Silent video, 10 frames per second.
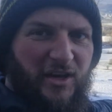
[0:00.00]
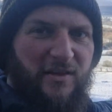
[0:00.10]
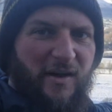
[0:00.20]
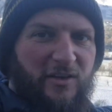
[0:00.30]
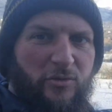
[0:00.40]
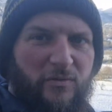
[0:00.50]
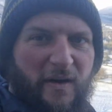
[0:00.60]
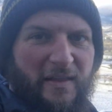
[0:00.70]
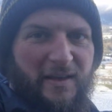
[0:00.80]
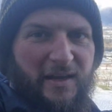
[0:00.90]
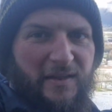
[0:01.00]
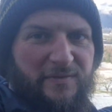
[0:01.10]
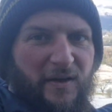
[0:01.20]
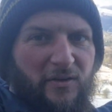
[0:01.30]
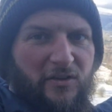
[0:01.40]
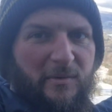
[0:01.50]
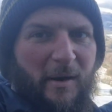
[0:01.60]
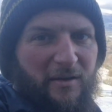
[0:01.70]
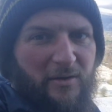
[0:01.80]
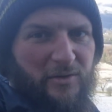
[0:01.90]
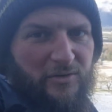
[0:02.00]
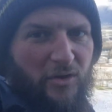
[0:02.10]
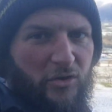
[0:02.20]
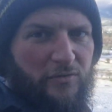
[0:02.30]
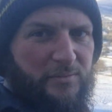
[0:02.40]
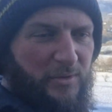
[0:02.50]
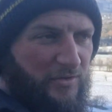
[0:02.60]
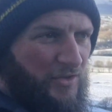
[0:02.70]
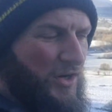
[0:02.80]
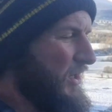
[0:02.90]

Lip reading: the actual valley and the fells in the background are all covered with snow.